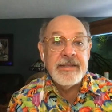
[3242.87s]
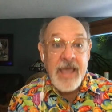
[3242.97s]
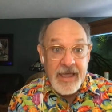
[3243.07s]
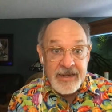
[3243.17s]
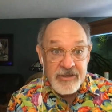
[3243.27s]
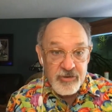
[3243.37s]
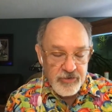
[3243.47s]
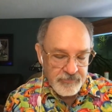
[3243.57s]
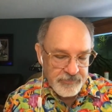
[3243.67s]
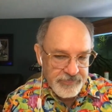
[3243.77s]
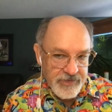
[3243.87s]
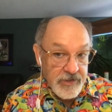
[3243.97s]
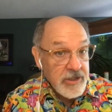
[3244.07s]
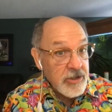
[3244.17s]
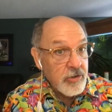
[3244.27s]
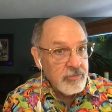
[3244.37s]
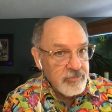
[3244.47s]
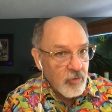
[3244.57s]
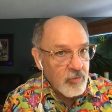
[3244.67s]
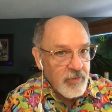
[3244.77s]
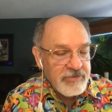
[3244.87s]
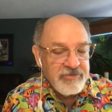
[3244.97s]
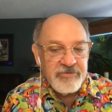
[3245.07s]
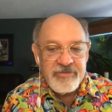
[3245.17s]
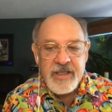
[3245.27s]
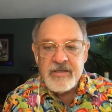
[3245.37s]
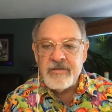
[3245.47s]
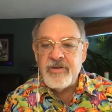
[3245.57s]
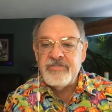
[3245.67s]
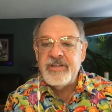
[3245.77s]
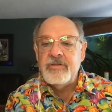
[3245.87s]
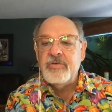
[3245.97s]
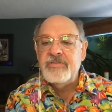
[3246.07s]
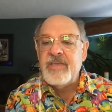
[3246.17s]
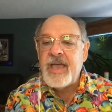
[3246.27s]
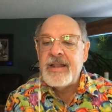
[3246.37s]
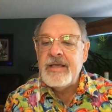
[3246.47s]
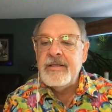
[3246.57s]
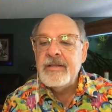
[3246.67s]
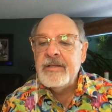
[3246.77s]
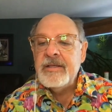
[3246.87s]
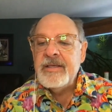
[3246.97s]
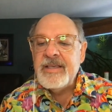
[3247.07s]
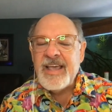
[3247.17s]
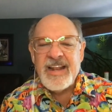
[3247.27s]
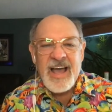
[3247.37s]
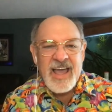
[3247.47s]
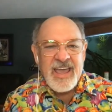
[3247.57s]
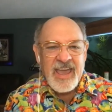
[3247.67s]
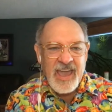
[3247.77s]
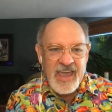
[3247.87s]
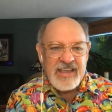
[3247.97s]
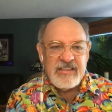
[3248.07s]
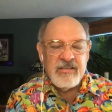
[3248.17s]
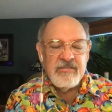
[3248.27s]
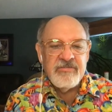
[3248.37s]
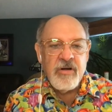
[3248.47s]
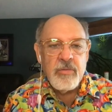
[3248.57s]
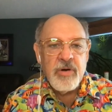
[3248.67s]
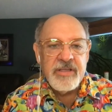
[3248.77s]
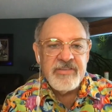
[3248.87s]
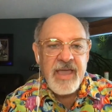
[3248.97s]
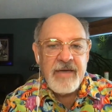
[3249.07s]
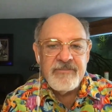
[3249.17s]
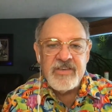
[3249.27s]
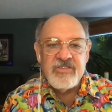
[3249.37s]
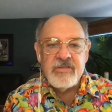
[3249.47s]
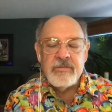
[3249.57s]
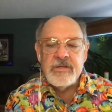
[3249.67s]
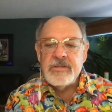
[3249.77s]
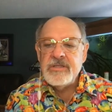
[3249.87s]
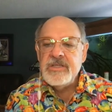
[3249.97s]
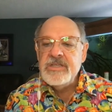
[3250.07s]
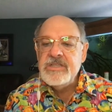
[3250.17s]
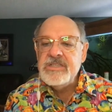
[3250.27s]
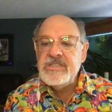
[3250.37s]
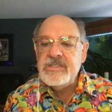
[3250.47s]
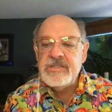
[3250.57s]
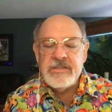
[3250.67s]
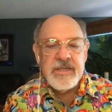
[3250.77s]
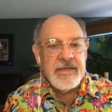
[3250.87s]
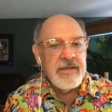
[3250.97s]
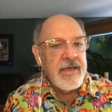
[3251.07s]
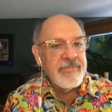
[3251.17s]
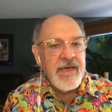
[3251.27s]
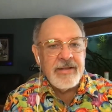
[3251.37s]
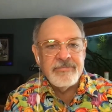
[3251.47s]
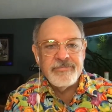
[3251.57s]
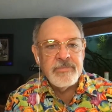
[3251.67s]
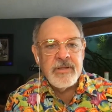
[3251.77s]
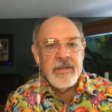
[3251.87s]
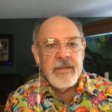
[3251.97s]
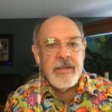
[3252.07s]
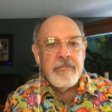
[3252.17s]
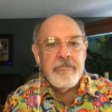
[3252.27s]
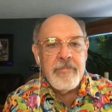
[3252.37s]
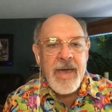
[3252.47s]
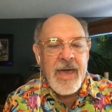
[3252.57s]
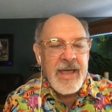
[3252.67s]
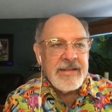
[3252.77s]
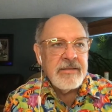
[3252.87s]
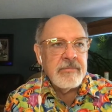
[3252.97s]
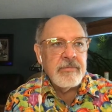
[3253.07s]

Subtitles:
Natchitoches, Northwestern State University in Louisiana, and I hate farm-raised catfish. Ew, they have that bad